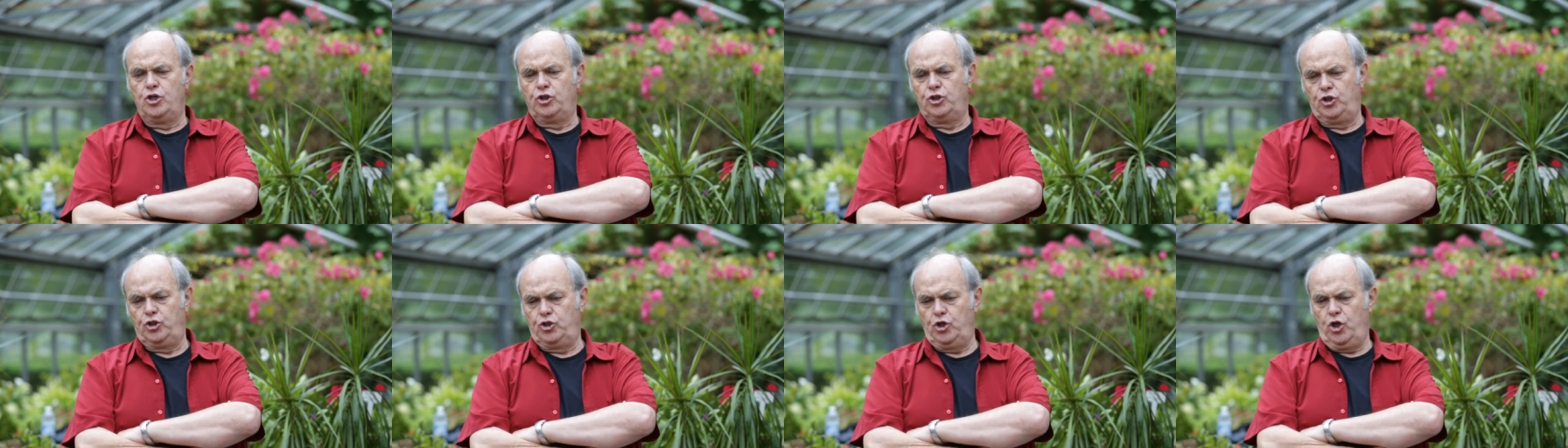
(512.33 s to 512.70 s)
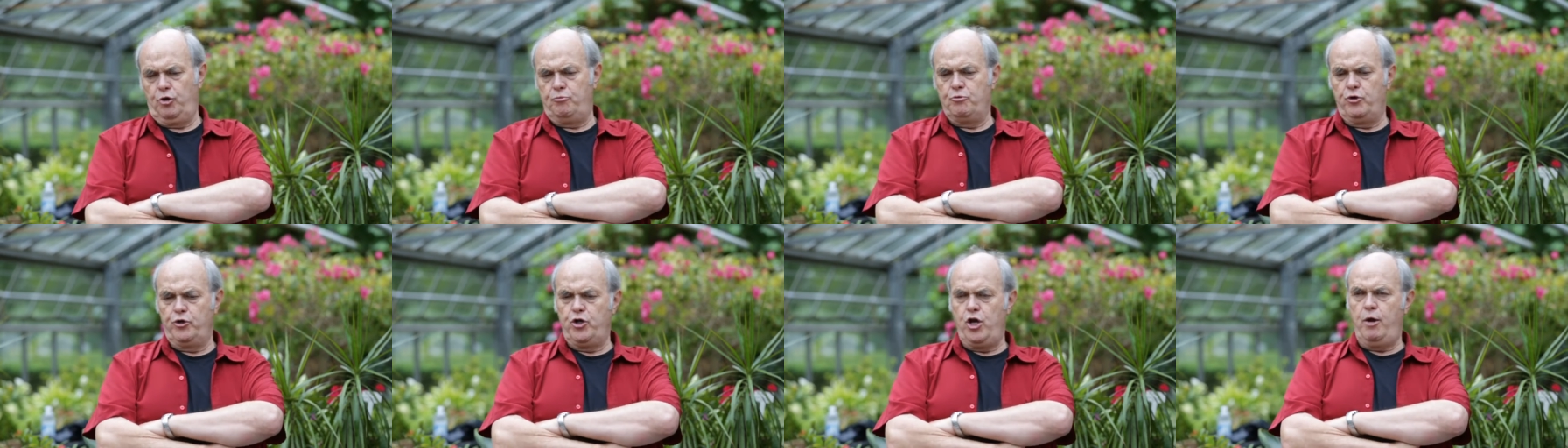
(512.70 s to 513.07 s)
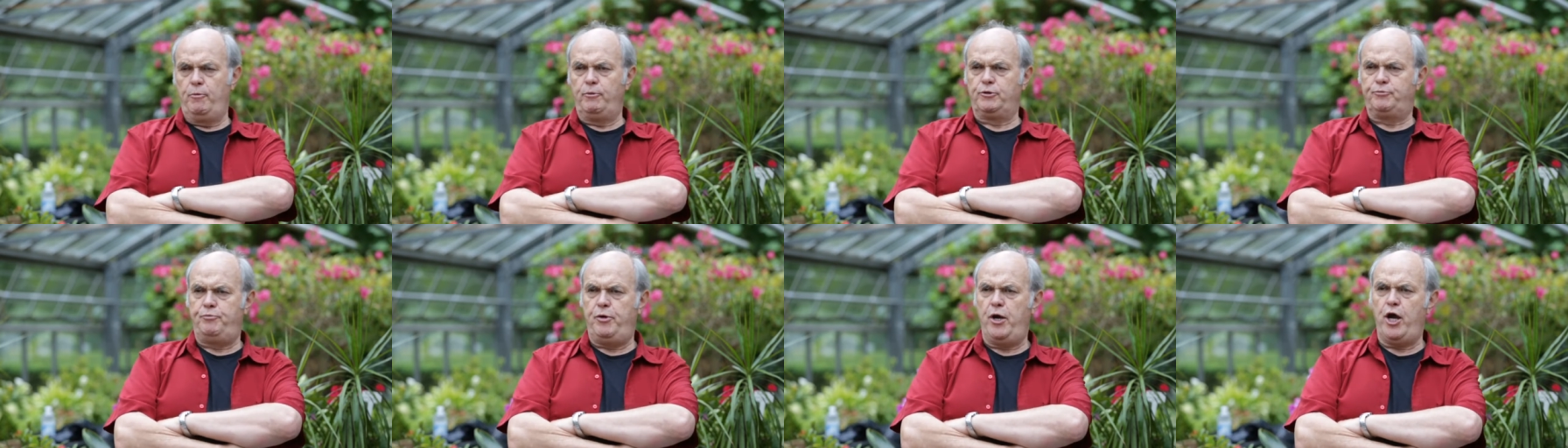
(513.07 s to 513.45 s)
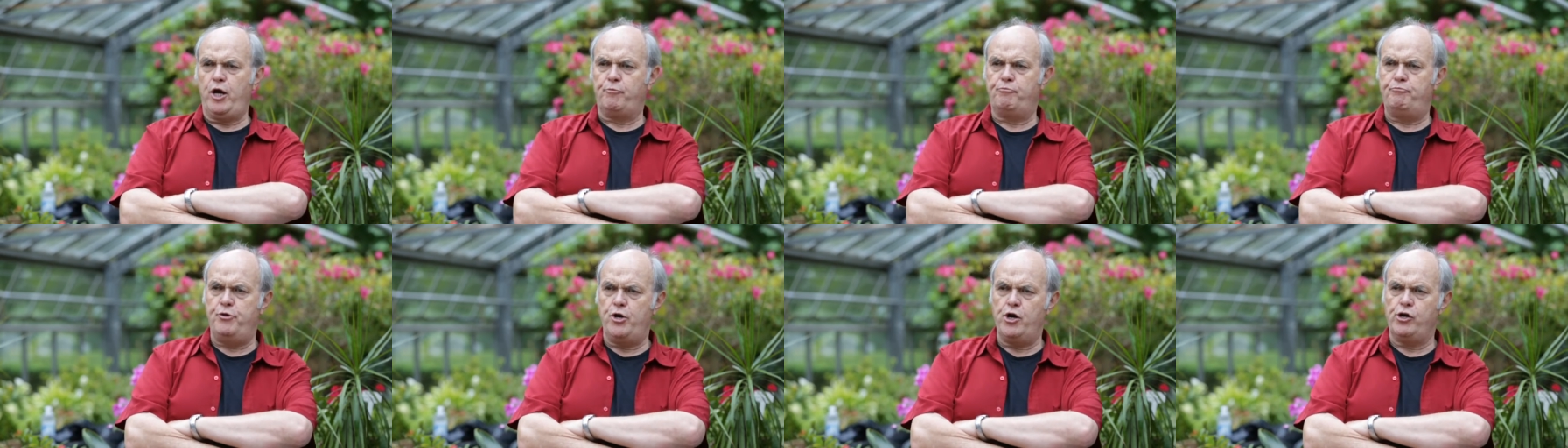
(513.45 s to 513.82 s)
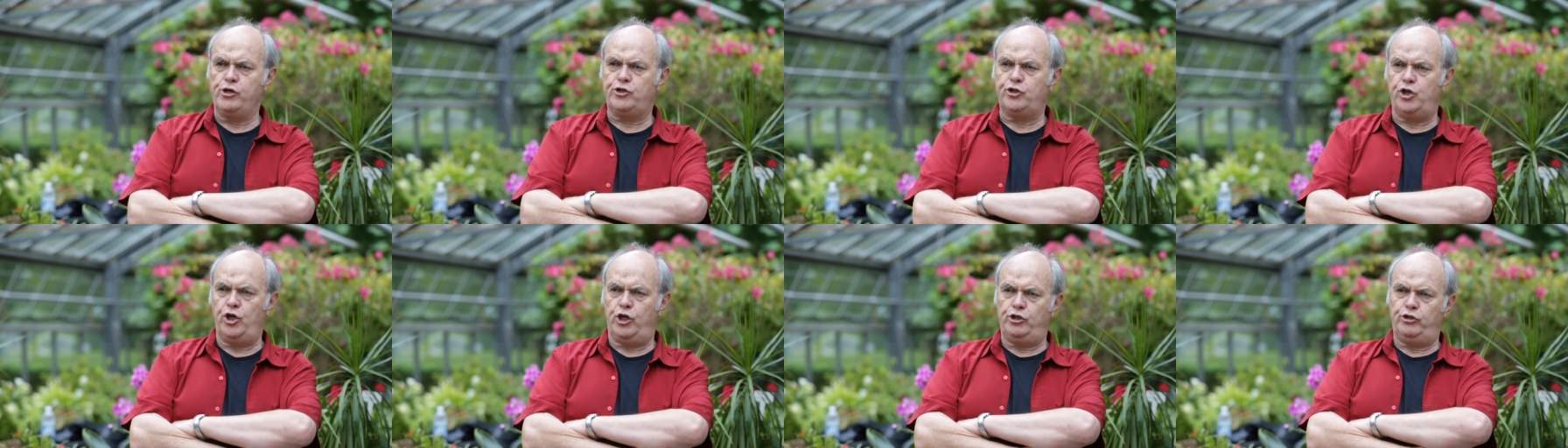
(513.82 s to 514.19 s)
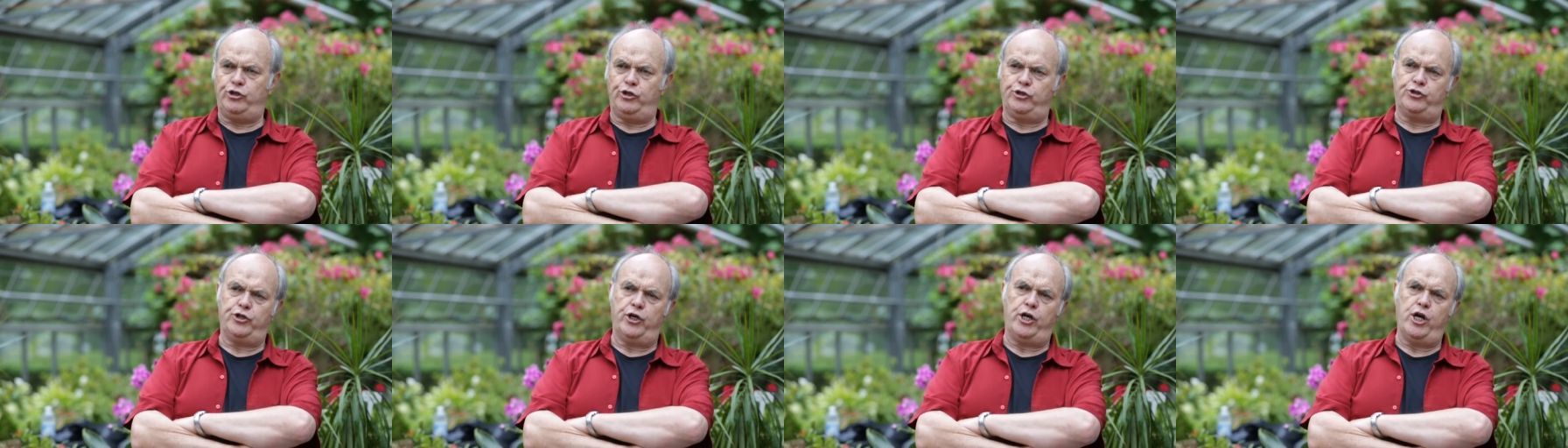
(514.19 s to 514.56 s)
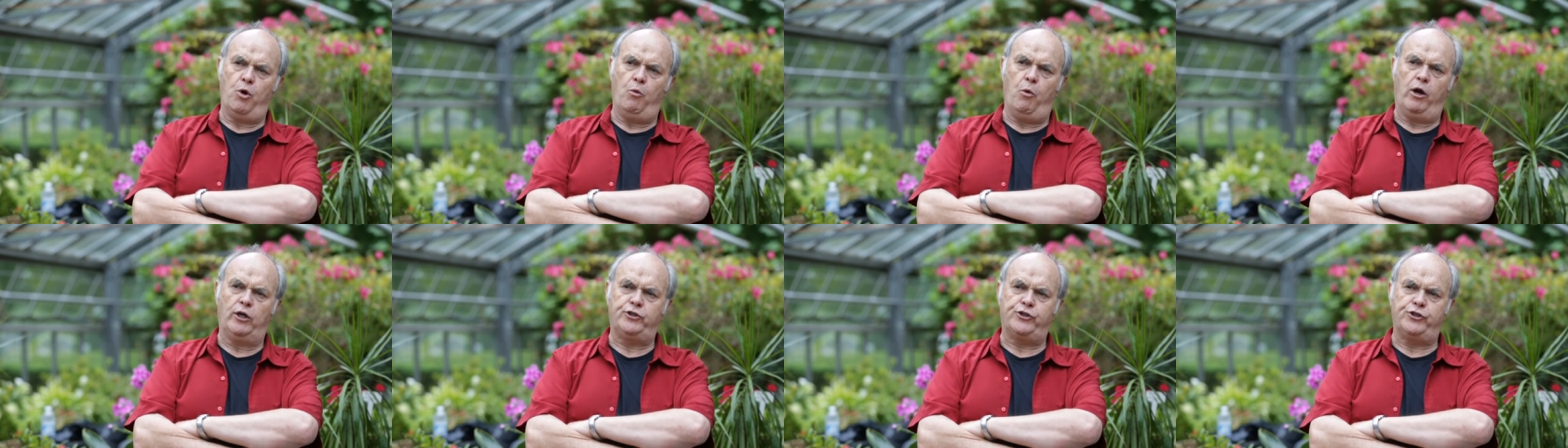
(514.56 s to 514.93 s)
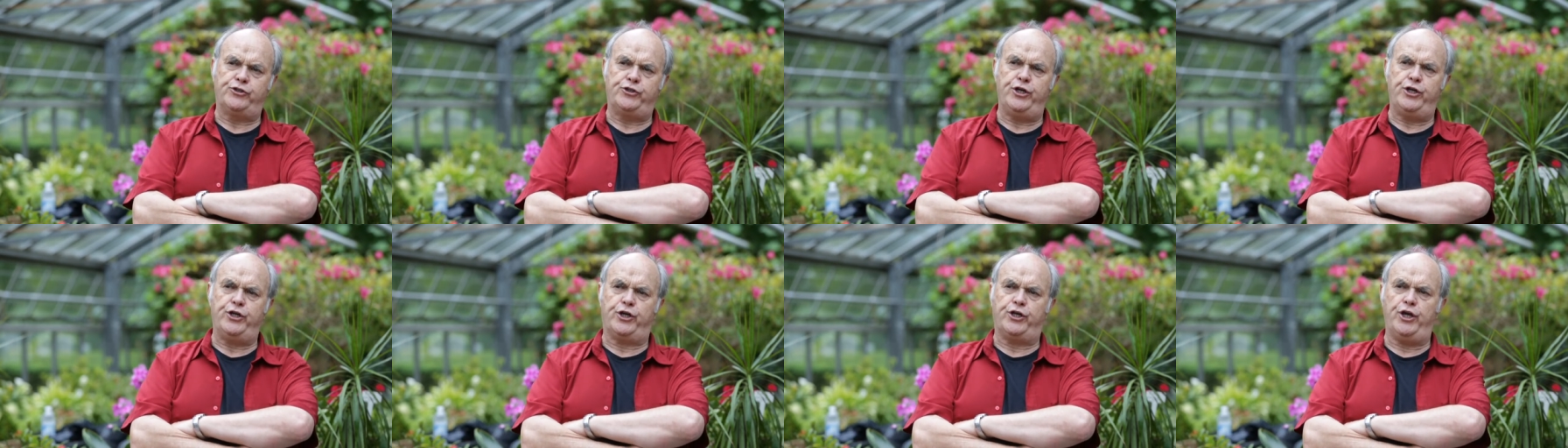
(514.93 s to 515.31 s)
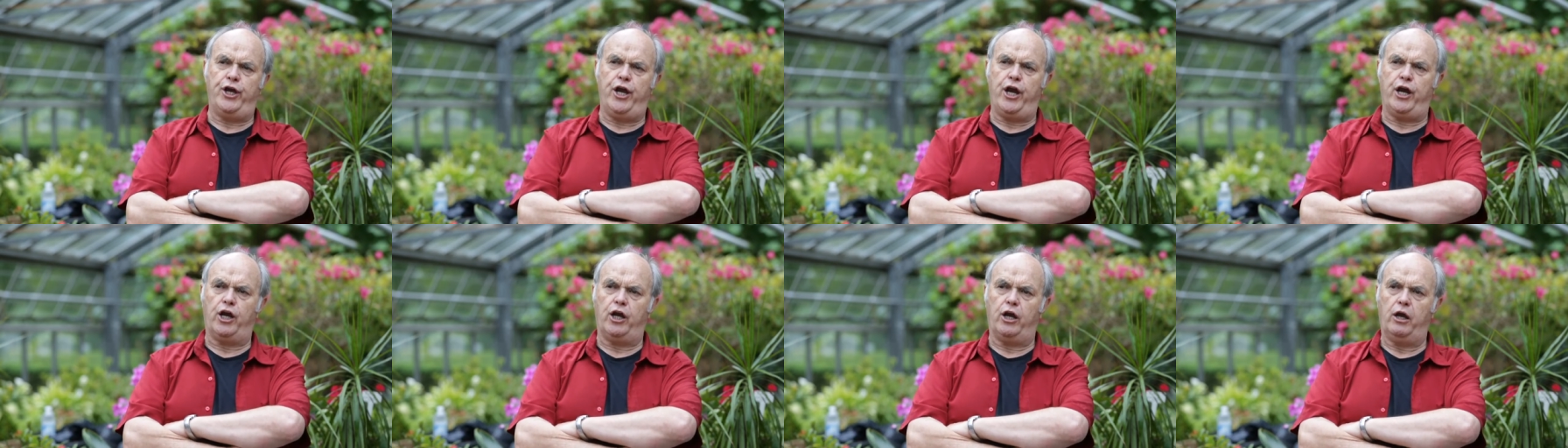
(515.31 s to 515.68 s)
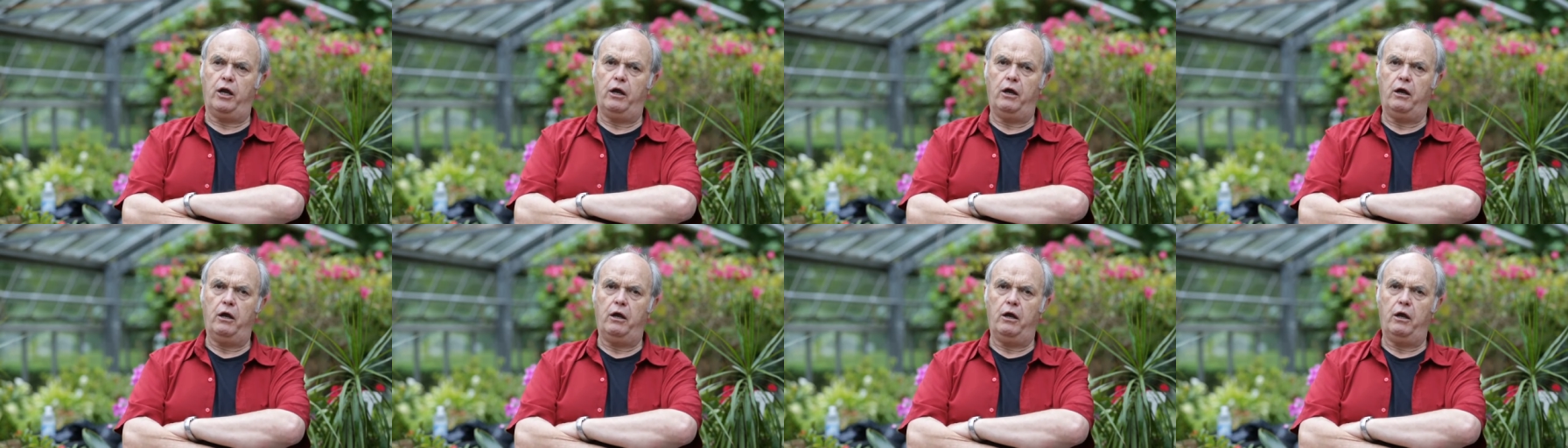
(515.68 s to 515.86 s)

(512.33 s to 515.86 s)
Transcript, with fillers: She said, My name is Peg Bearskin. She said, I want to see the king.